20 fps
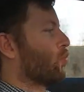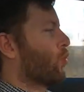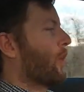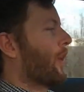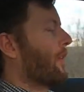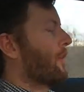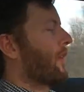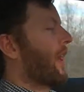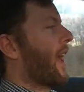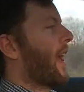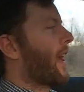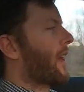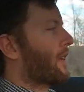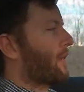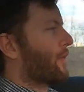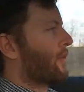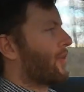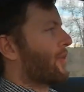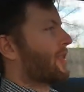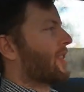We've had a
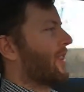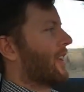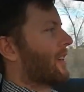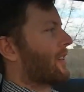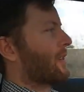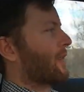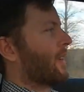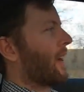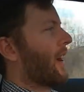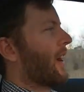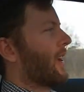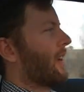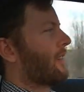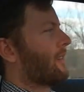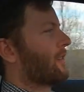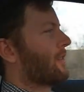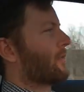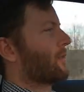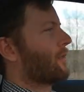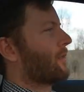few
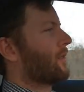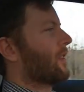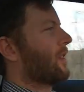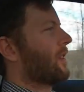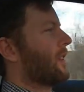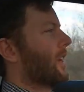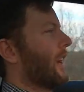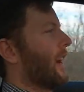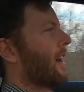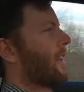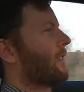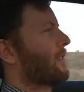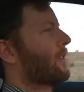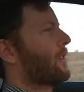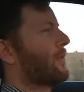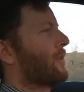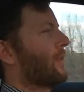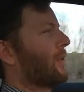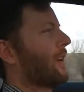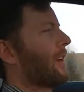CX-5s. I don't know
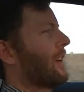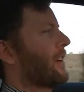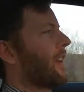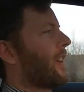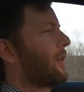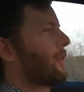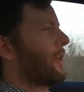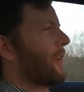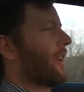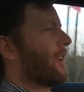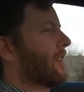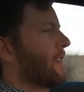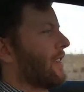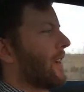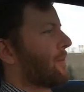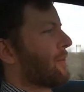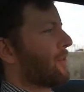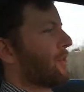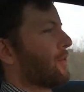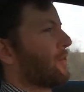if we'll get another one
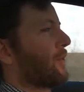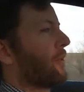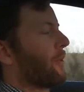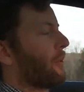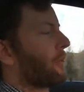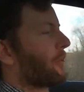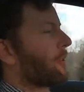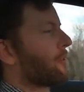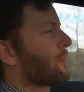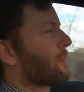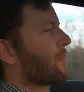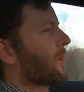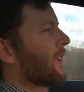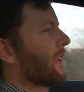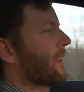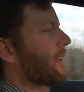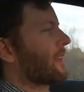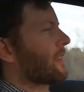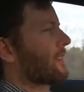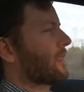anytime soon. What we will
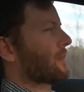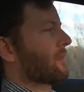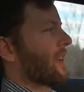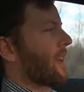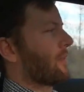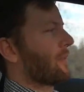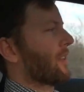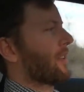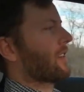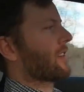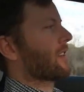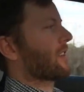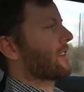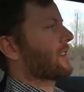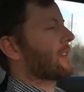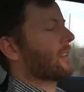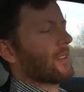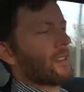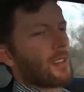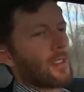get sometime later this
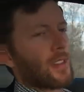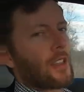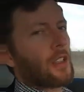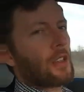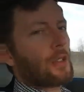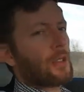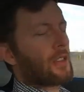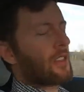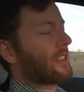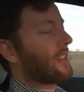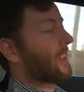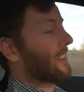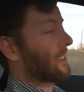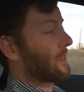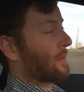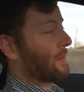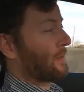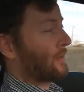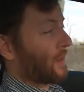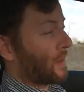year is the new
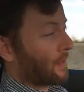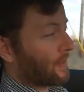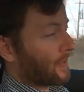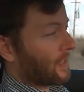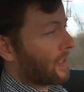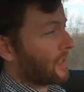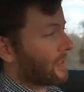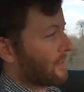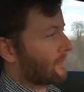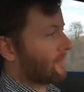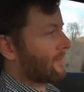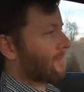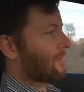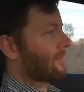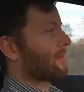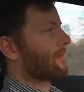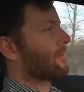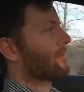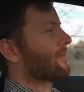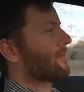
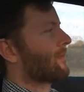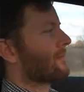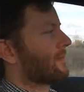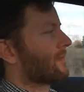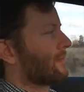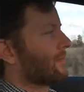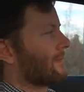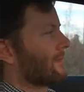CX-50.